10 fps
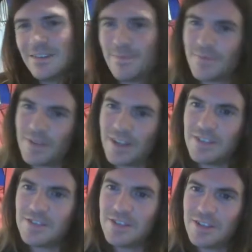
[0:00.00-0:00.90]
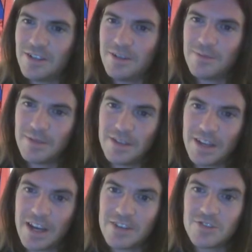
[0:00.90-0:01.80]
And it
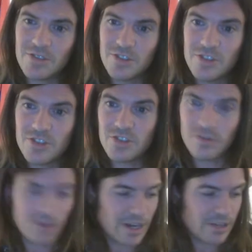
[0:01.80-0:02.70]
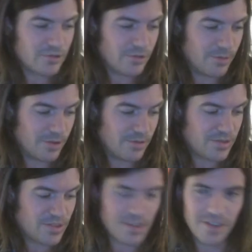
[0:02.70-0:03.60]
adds on additional attributes
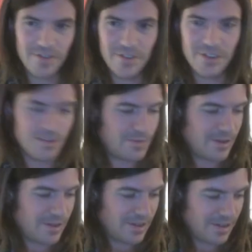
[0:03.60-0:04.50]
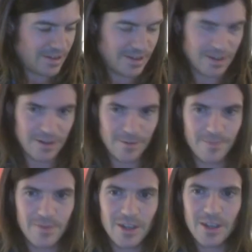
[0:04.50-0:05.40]
if need be,
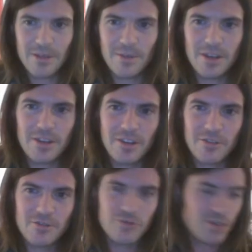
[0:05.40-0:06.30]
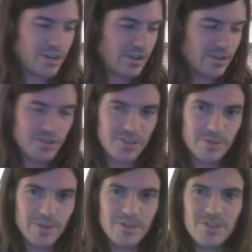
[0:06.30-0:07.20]
making her a tricky customer
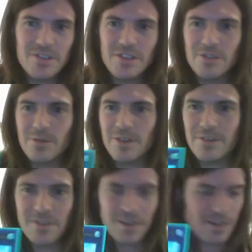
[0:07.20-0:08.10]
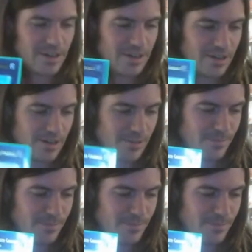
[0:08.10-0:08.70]
to deal with.